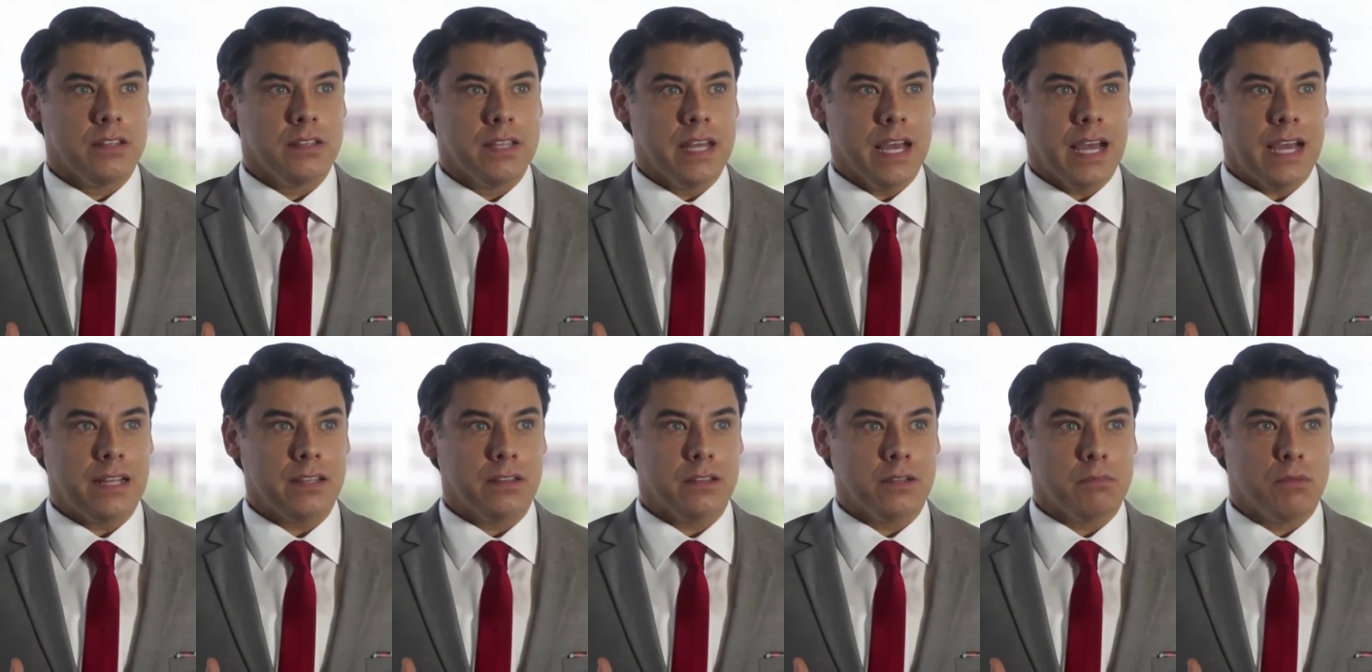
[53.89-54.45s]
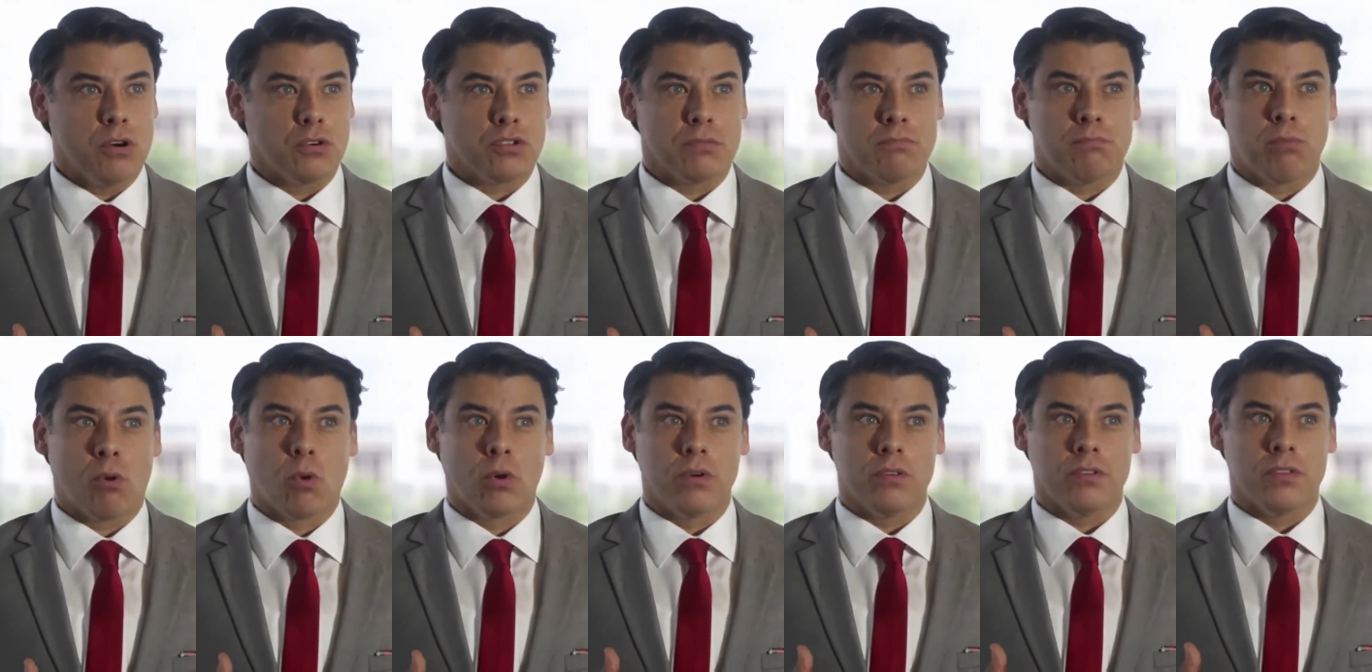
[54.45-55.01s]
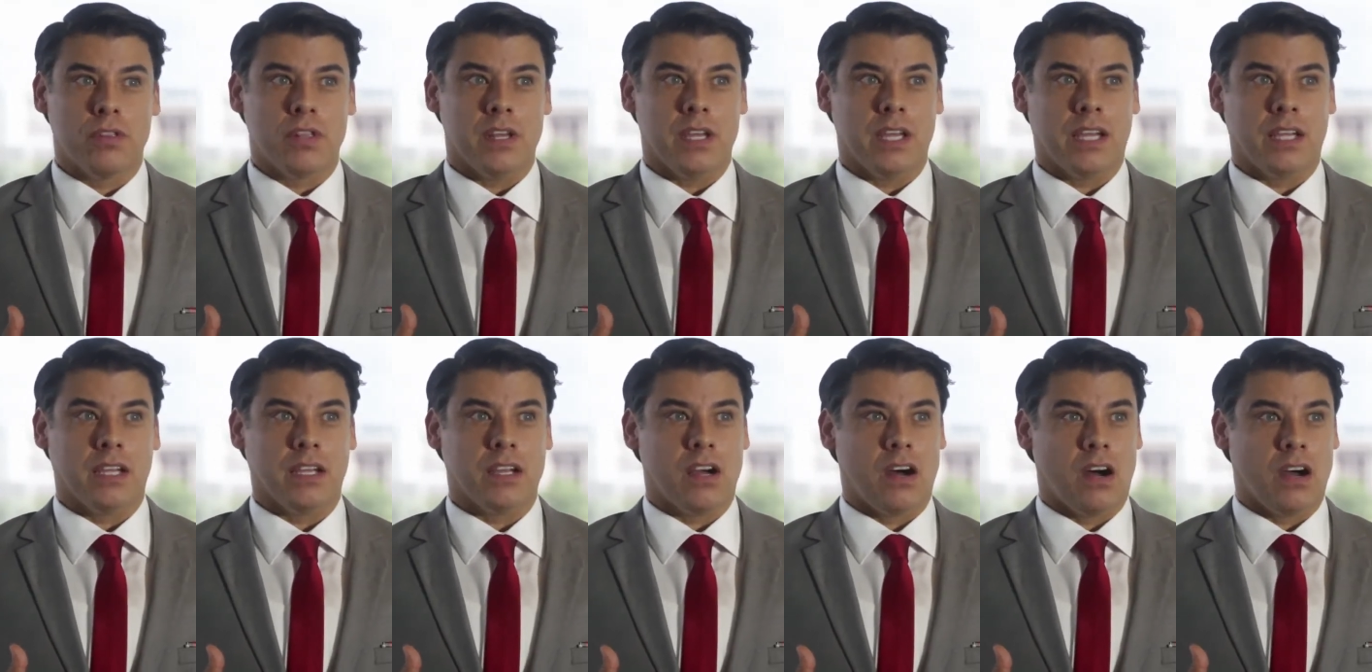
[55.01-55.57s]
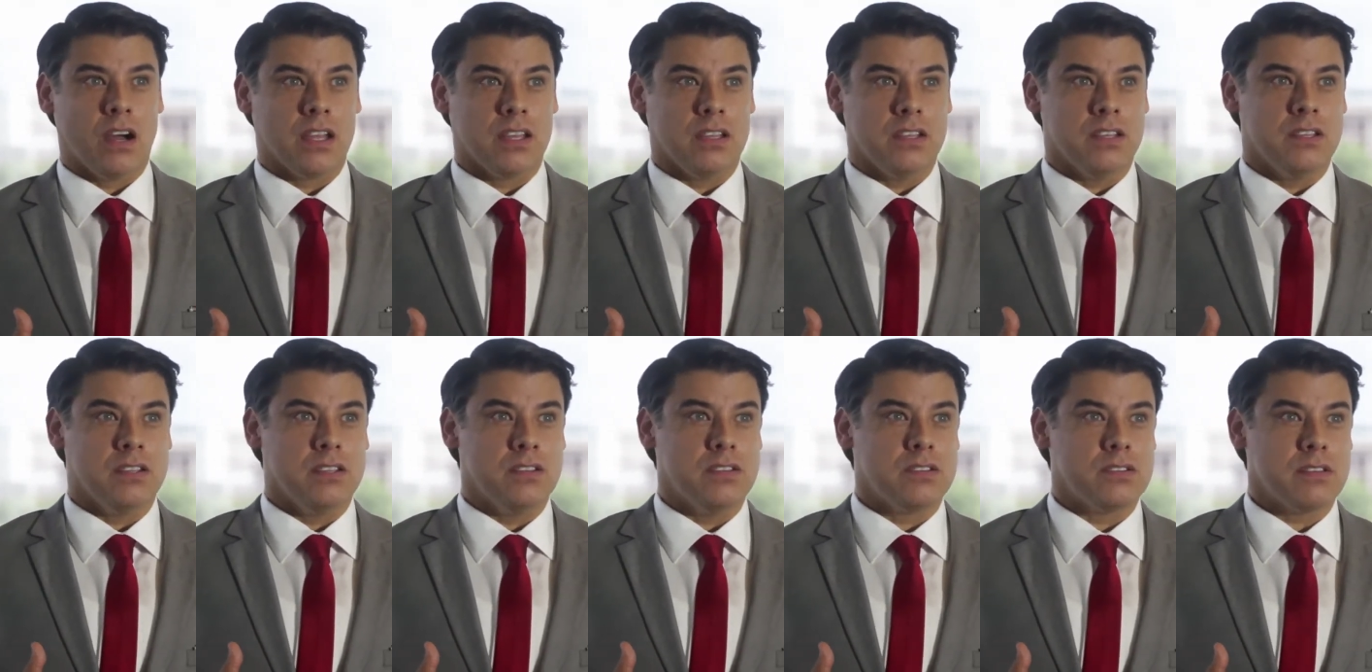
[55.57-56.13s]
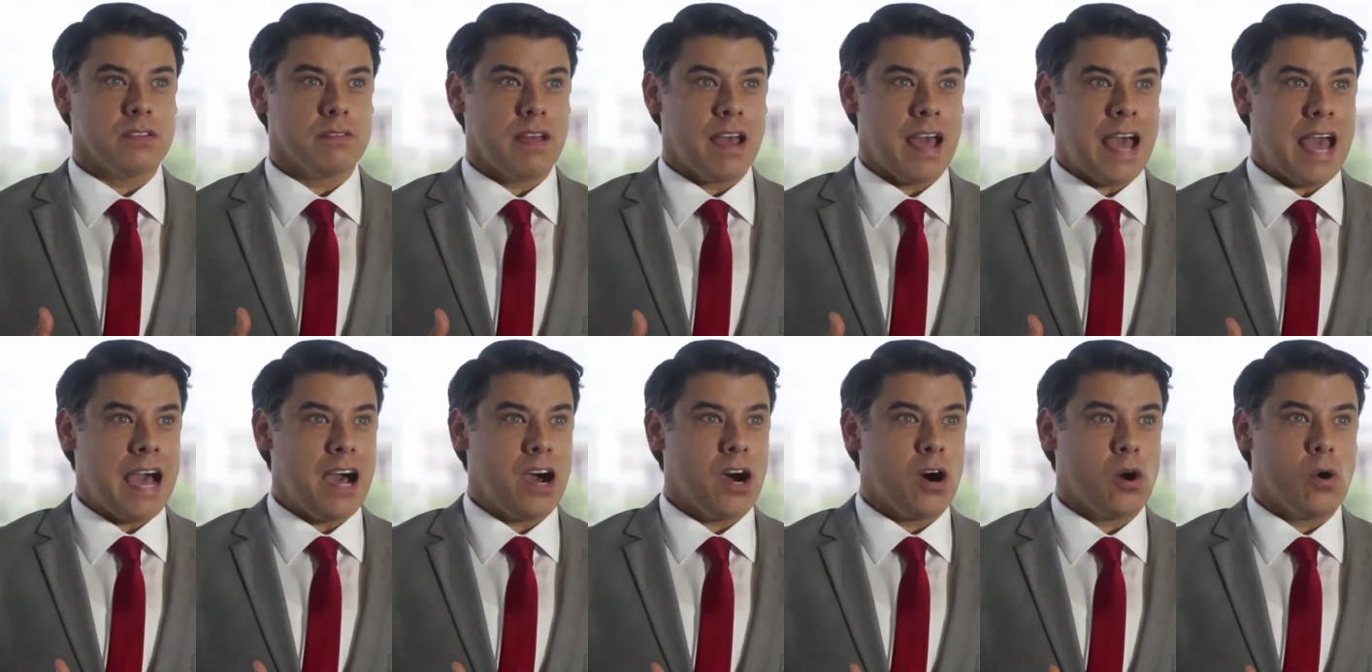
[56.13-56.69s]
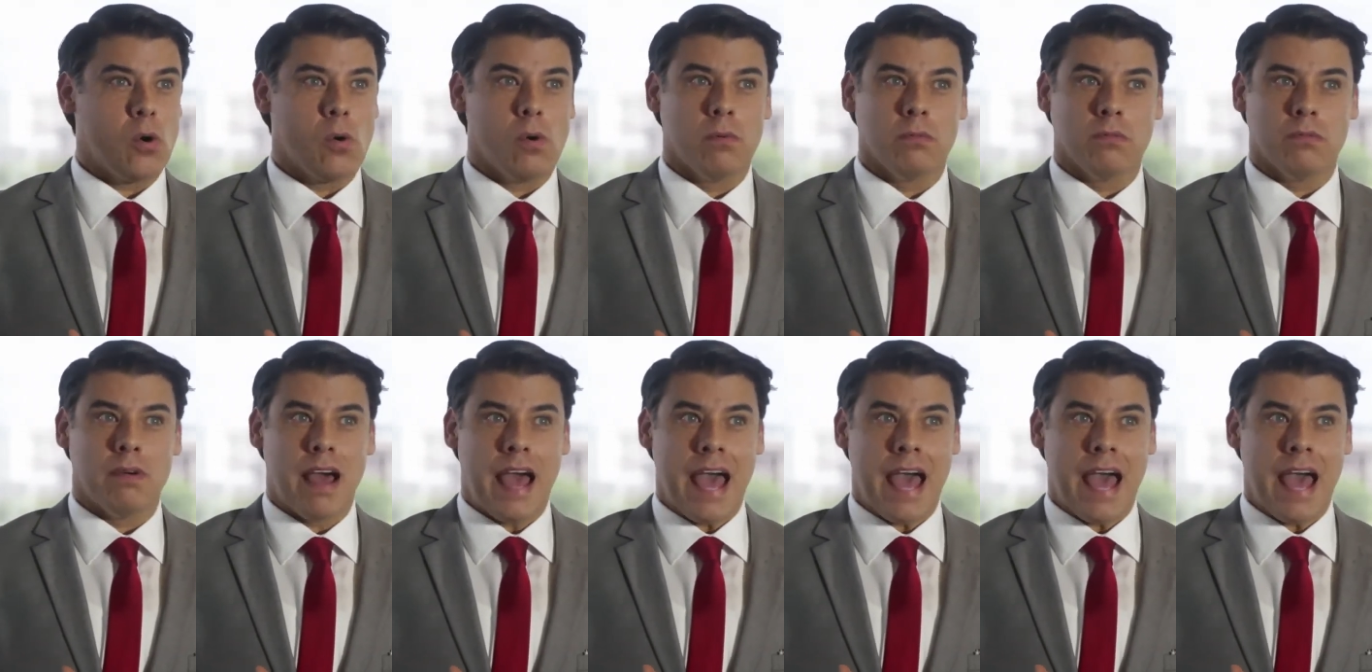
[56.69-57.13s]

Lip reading: that the most important thing is how